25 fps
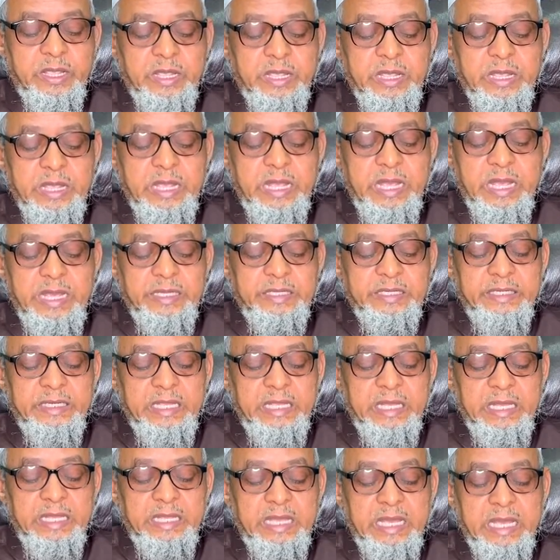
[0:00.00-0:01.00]
And
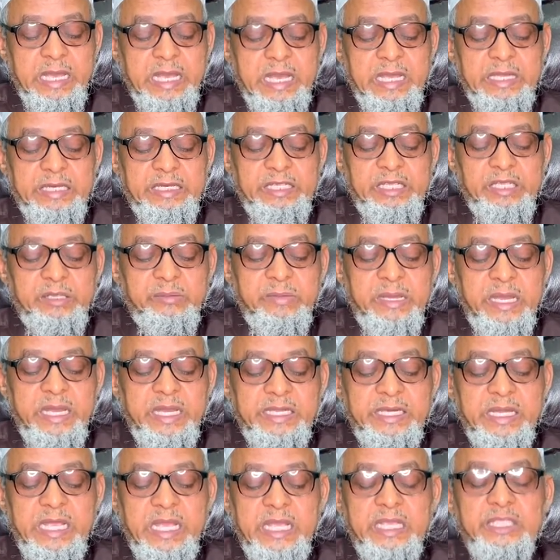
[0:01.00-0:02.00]

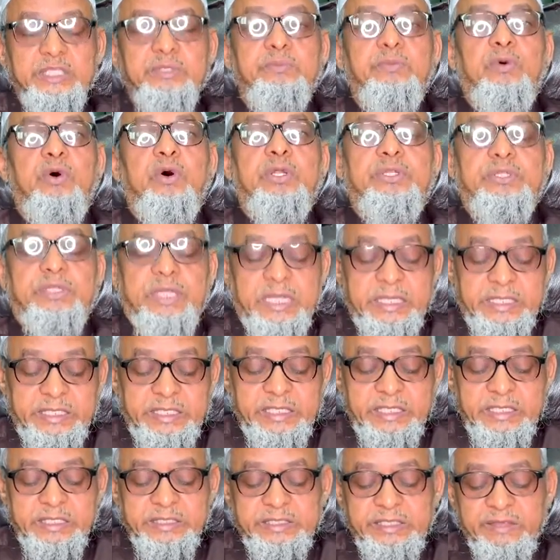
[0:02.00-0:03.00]
Al-Iman has more than
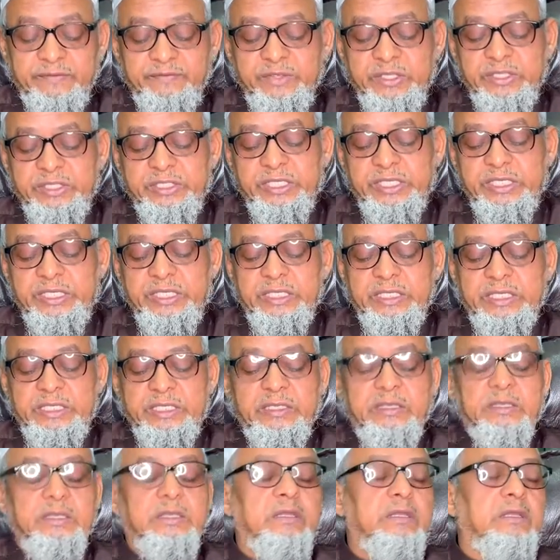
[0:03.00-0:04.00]
70
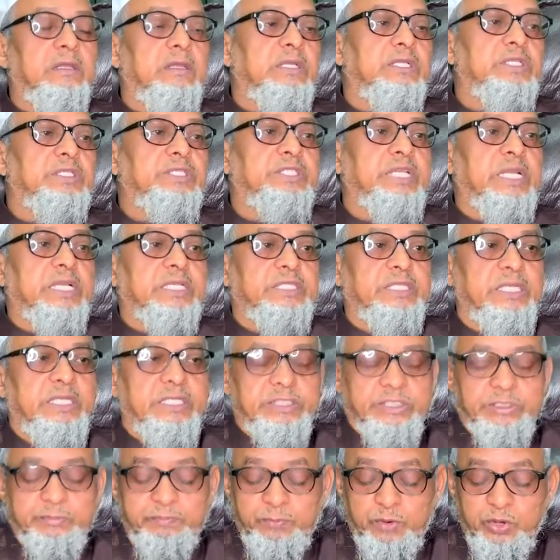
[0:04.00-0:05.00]

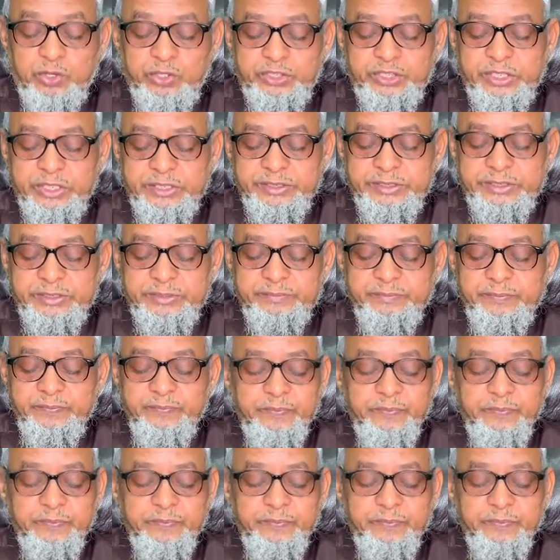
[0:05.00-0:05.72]
sections, portions.